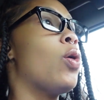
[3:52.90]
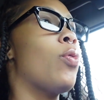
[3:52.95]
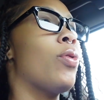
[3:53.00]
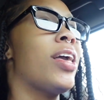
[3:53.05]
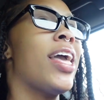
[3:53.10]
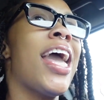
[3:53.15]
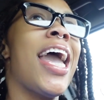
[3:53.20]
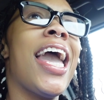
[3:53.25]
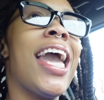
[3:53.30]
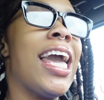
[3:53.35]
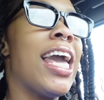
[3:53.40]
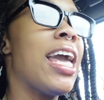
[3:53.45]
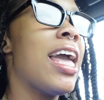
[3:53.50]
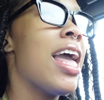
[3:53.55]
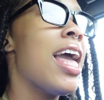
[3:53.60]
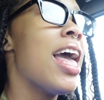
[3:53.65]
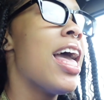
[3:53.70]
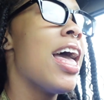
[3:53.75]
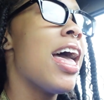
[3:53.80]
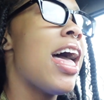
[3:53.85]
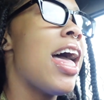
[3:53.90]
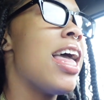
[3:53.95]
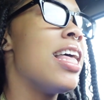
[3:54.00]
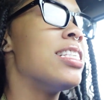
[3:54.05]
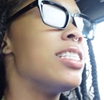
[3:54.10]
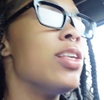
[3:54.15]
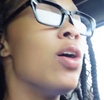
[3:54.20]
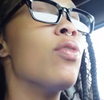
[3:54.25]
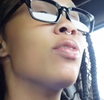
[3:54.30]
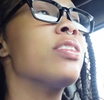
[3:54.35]
okay
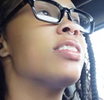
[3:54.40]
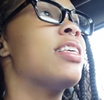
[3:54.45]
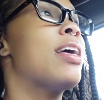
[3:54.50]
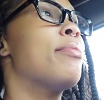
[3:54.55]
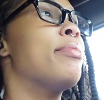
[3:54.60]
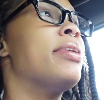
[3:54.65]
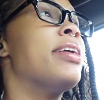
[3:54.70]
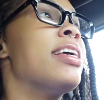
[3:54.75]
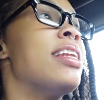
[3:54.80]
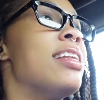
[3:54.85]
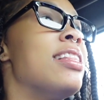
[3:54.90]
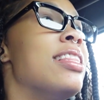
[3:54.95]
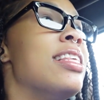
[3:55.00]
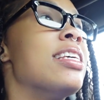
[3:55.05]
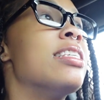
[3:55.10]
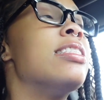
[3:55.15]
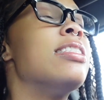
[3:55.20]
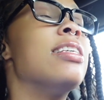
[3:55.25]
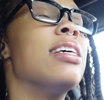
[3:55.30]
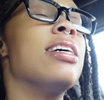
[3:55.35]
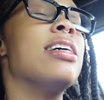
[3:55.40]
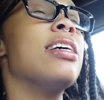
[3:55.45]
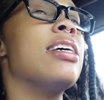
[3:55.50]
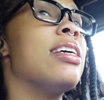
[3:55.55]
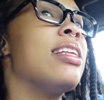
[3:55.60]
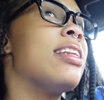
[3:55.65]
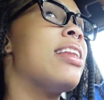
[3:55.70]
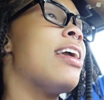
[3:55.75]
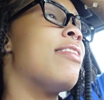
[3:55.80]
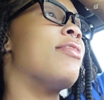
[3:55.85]
as long as I'm getting this
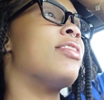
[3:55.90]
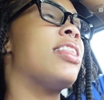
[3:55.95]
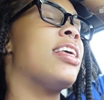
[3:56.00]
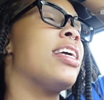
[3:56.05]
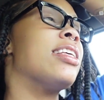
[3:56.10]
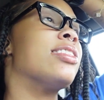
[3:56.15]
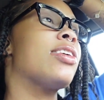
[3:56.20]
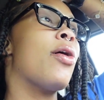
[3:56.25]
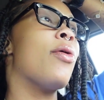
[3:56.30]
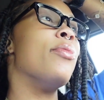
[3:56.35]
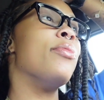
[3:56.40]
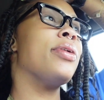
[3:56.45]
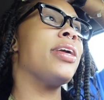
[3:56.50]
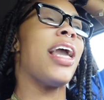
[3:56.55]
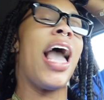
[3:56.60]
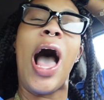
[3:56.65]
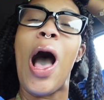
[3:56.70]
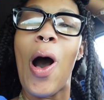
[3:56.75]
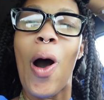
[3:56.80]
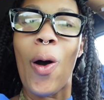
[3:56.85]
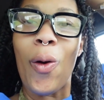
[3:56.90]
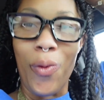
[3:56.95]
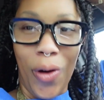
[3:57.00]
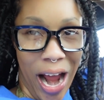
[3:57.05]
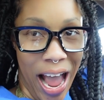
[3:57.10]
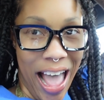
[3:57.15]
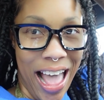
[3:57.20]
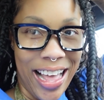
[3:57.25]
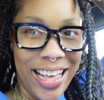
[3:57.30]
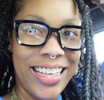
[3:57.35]
done, everything's gonna be all
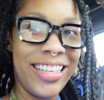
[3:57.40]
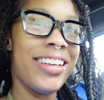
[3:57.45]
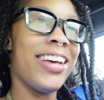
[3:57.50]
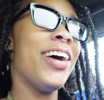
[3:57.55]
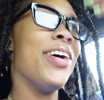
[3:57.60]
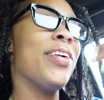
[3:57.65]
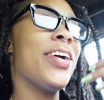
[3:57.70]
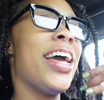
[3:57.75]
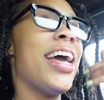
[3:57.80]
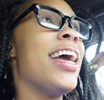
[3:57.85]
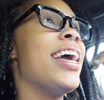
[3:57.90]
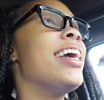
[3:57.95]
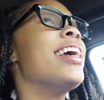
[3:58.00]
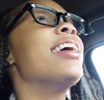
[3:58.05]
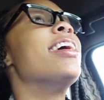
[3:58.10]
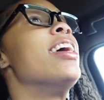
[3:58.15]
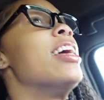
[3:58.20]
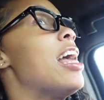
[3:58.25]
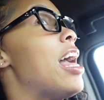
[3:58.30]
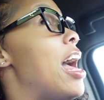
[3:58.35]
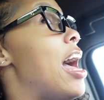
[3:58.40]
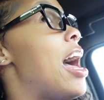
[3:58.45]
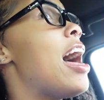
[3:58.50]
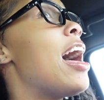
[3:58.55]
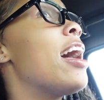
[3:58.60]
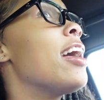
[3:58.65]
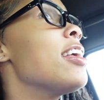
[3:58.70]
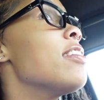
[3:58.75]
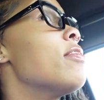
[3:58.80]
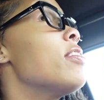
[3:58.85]
right, okay?
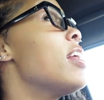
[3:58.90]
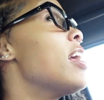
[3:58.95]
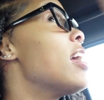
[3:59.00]
I even